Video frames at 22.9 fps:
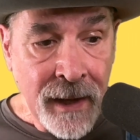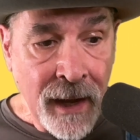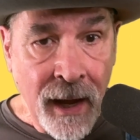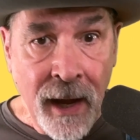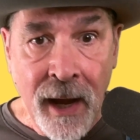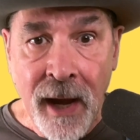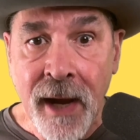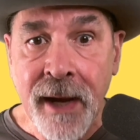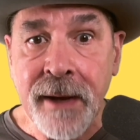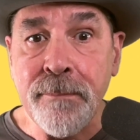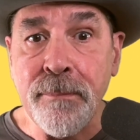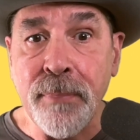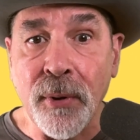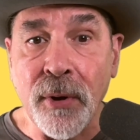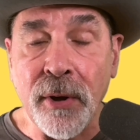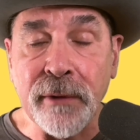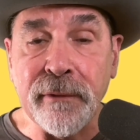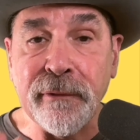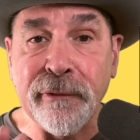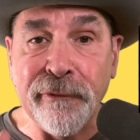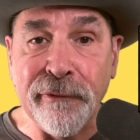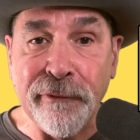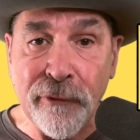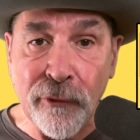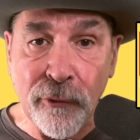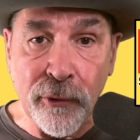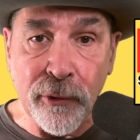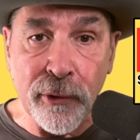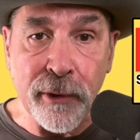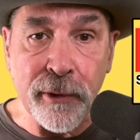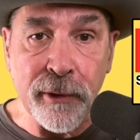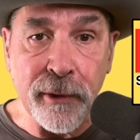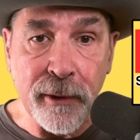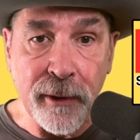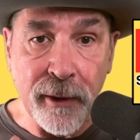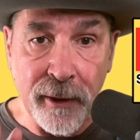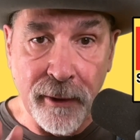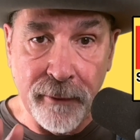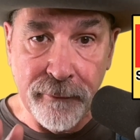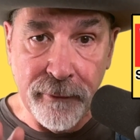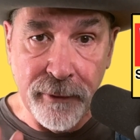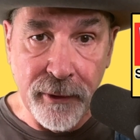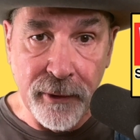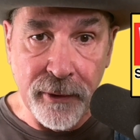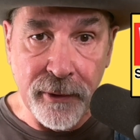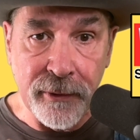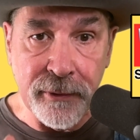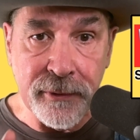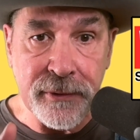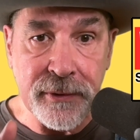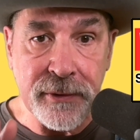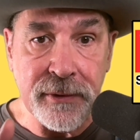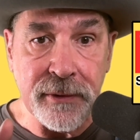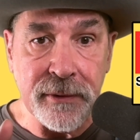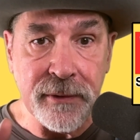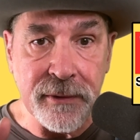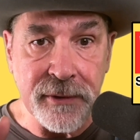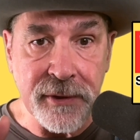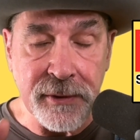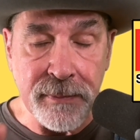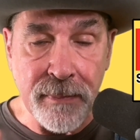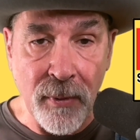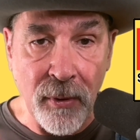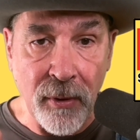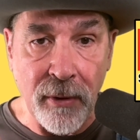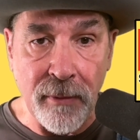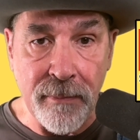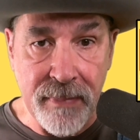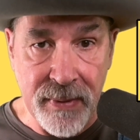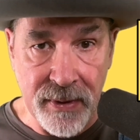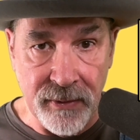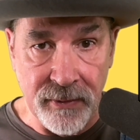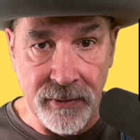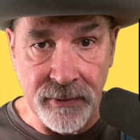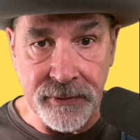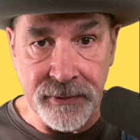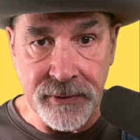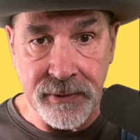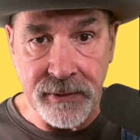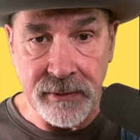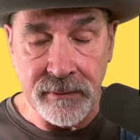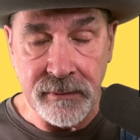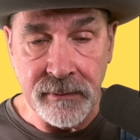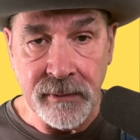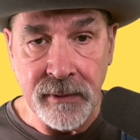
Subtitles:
I bought 4 of those small builds